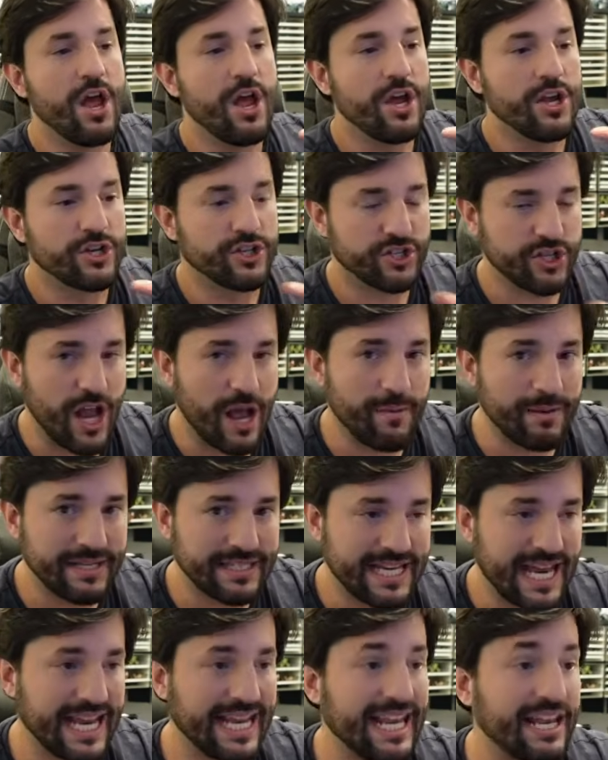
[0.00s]
Shaman
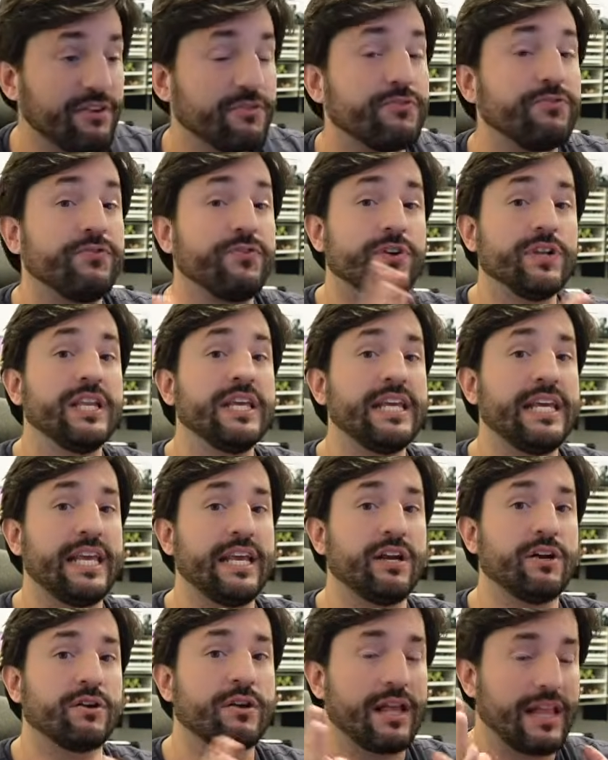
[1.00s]
tanking fully
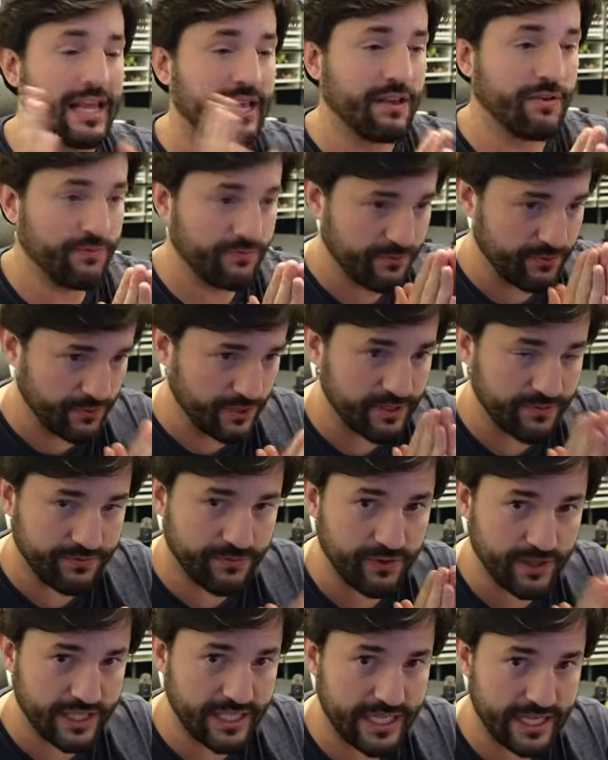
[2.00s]
geared, like
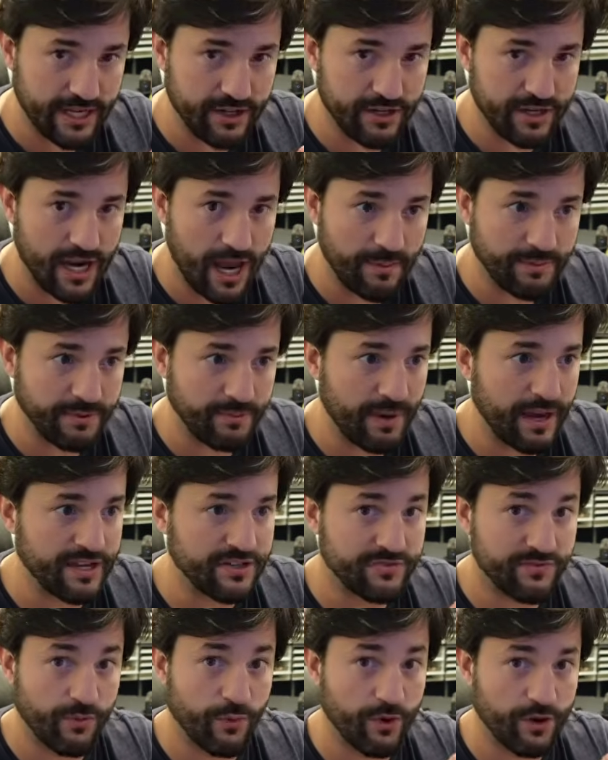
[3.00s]
fully geared and
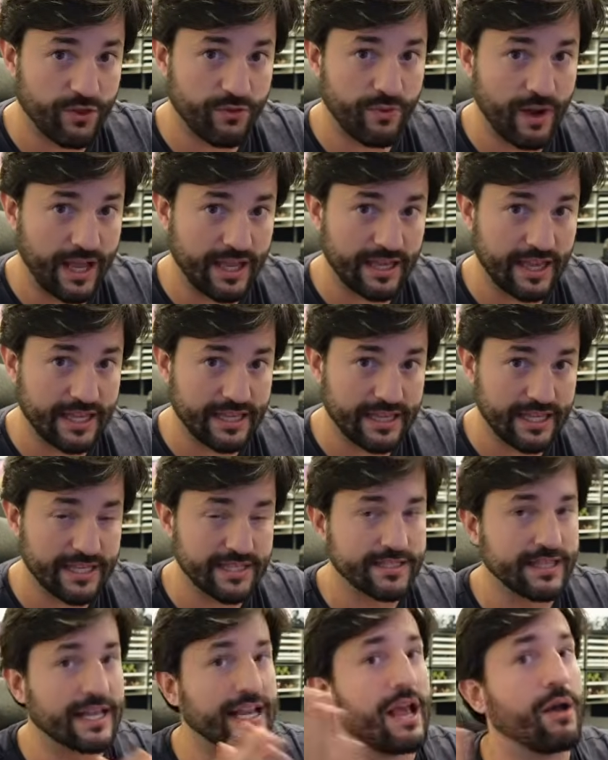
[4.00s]
optimized for threat like
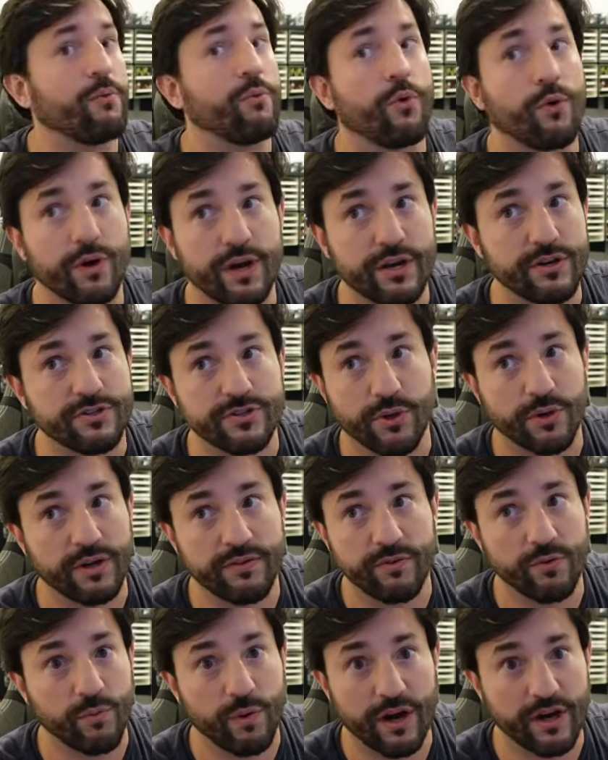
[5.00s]
this, like how Warriors don't
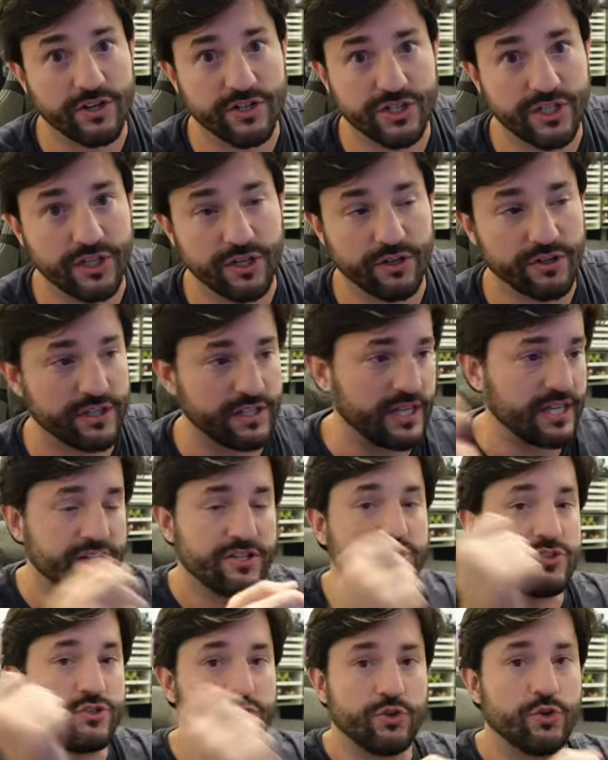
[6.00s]
even wear shield and they
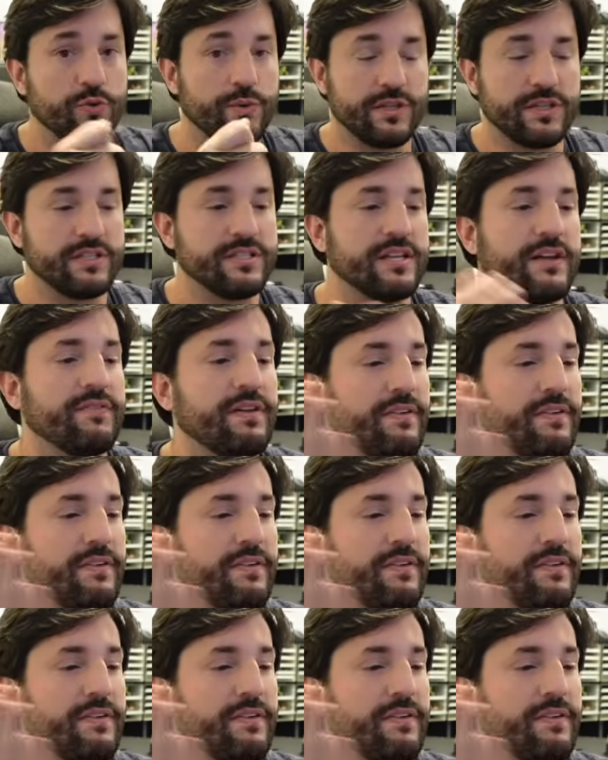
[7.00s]
just dual wield and stuff.